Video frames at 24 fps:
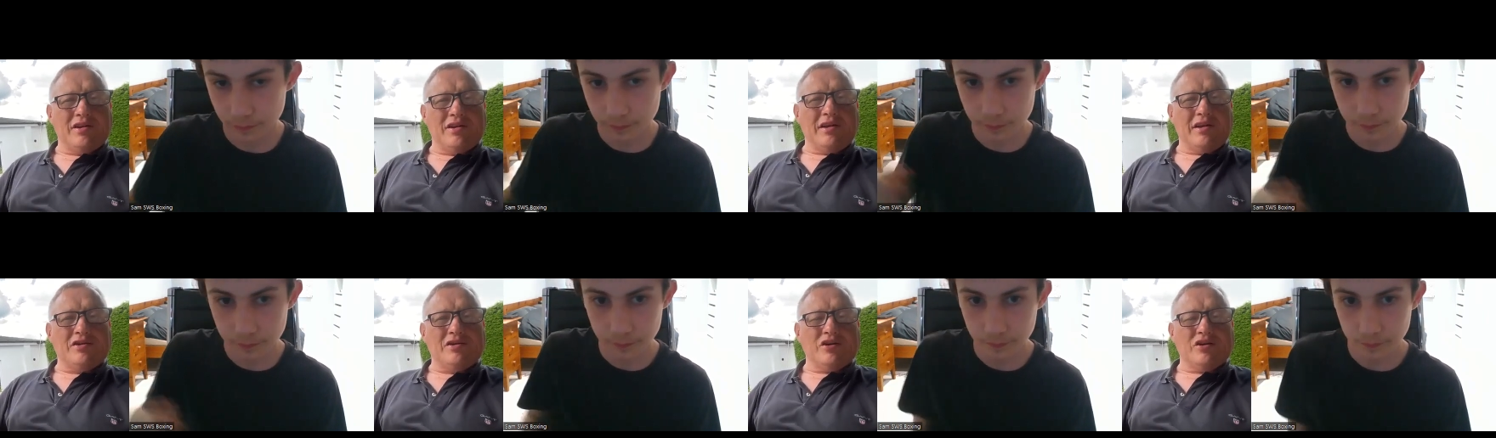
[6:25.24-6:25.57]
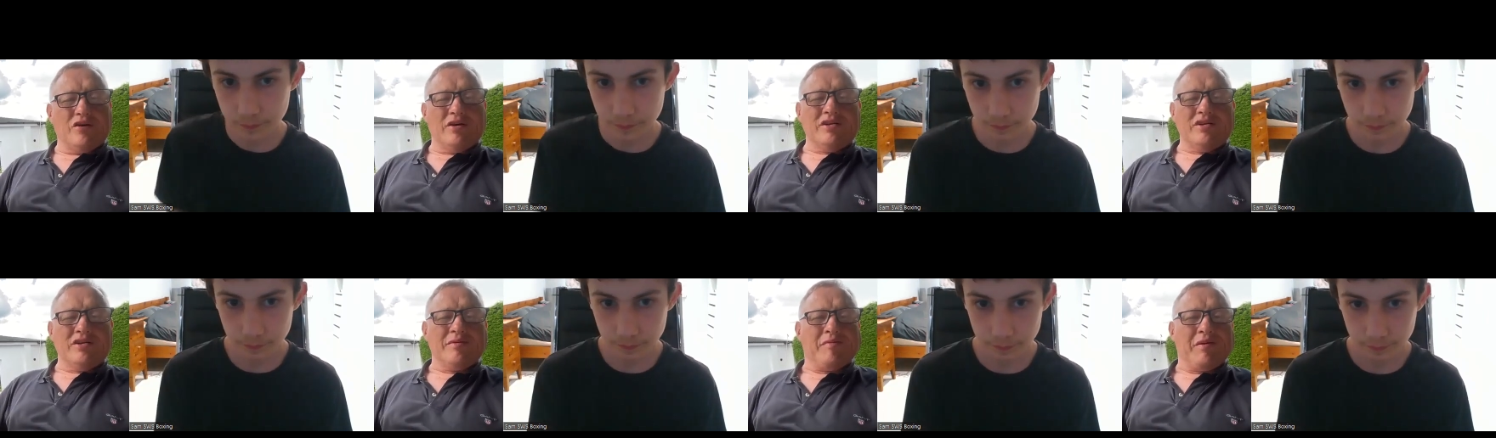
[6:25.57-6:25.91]

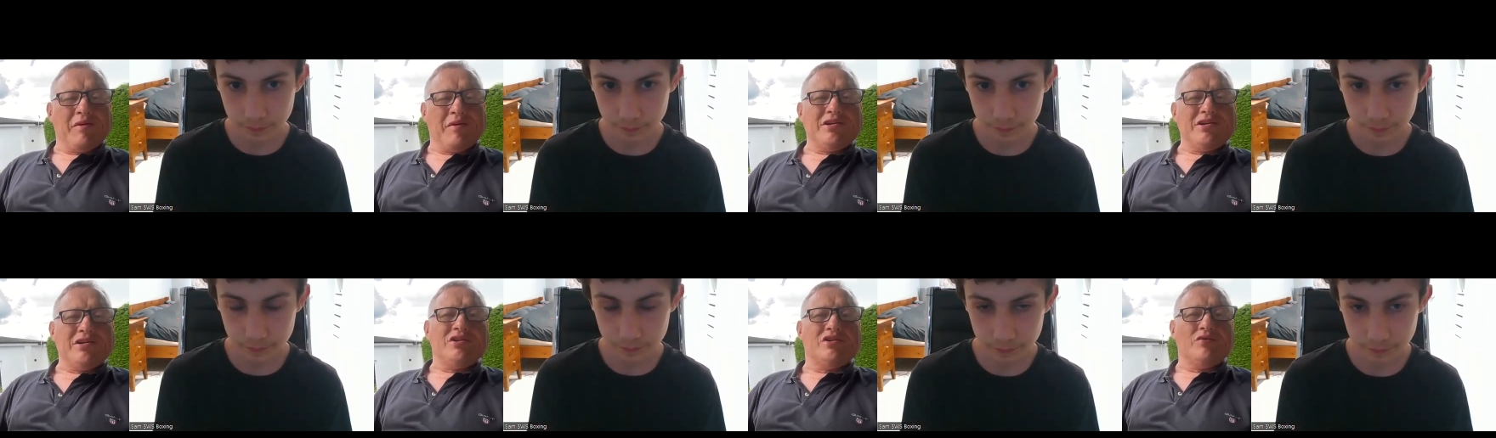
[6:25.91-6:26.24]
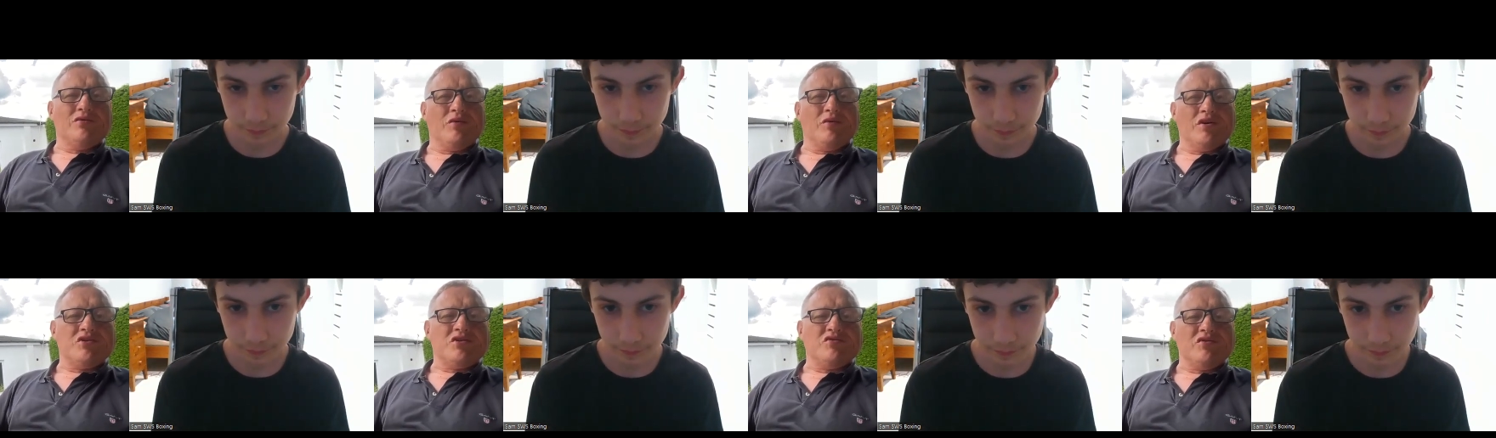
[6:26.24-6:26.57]
Speaker 1: it's always a pleasure
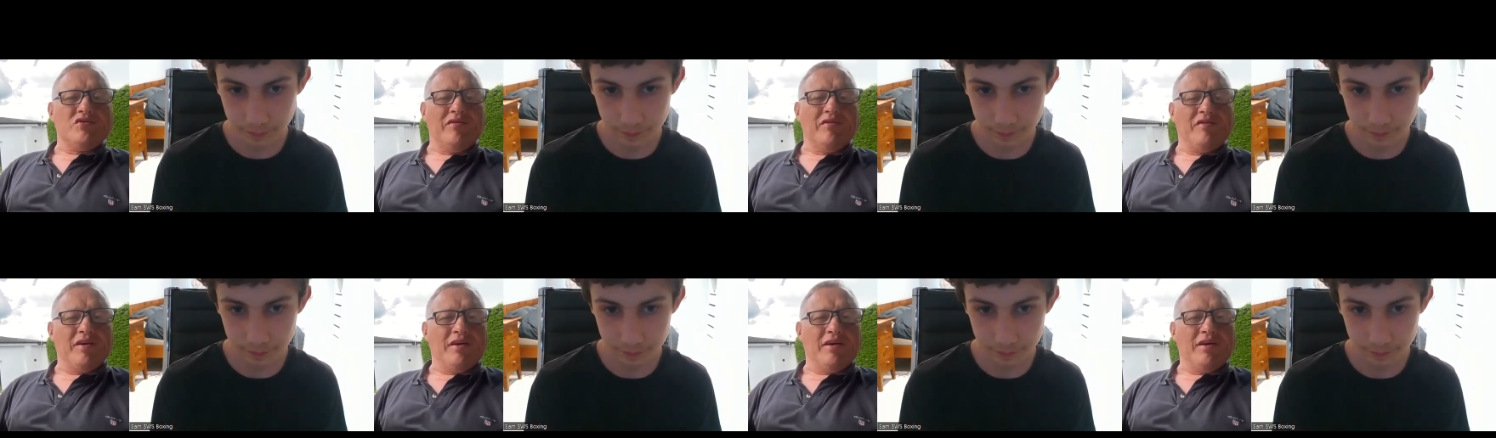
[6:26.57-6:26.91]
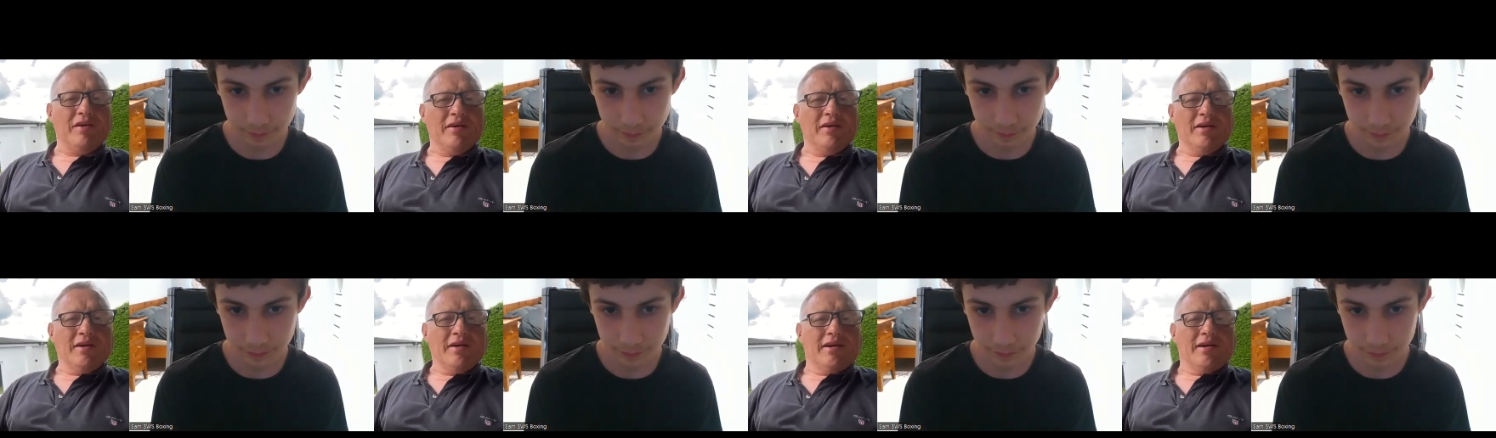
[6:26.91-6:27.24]
to watch River,
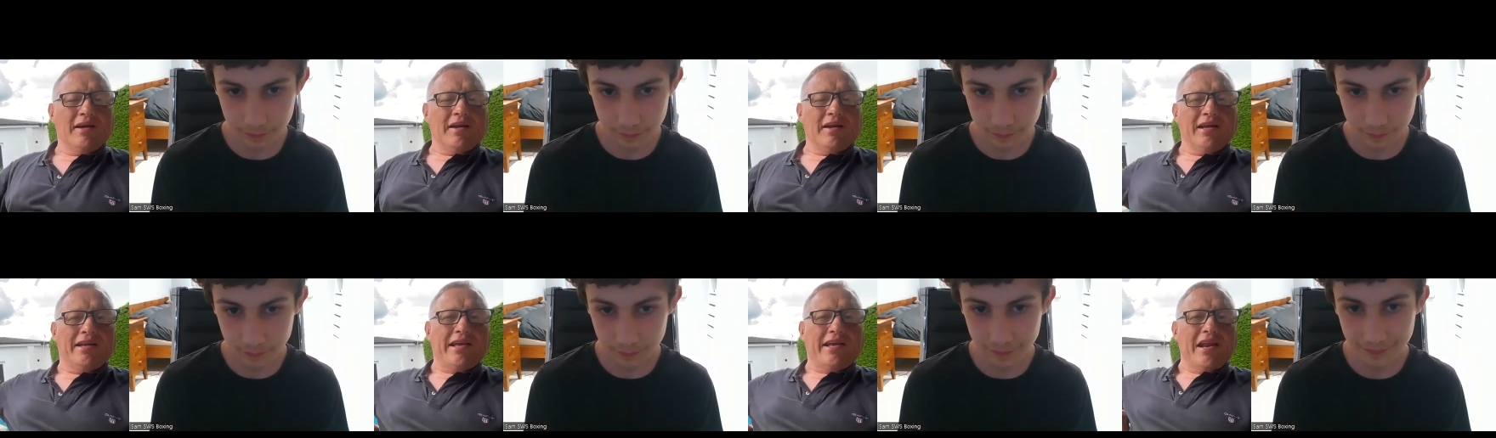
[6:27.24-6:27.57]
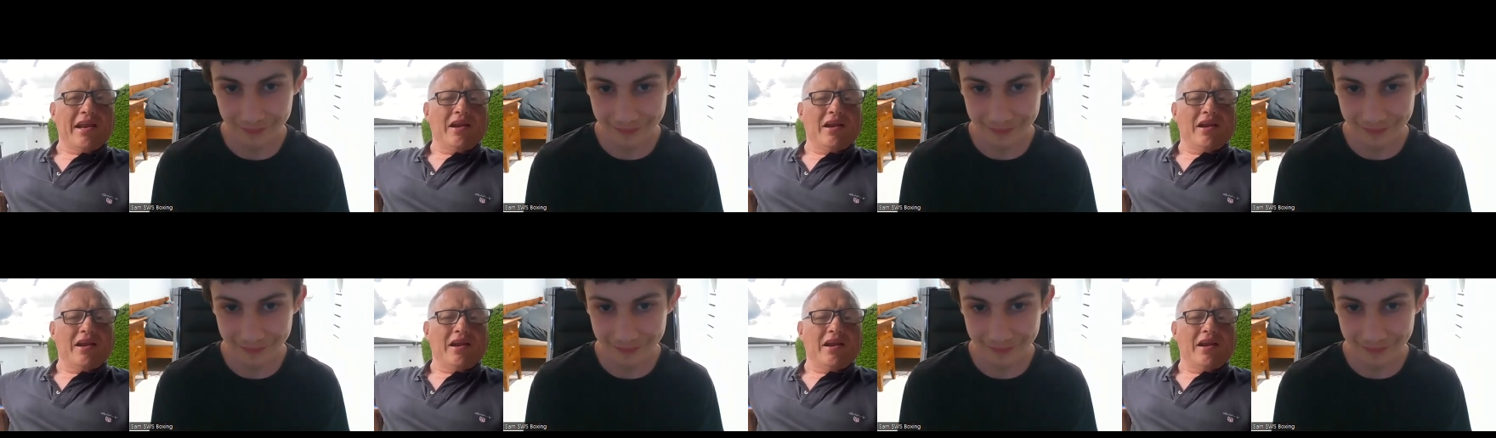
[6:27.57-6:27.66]
and again,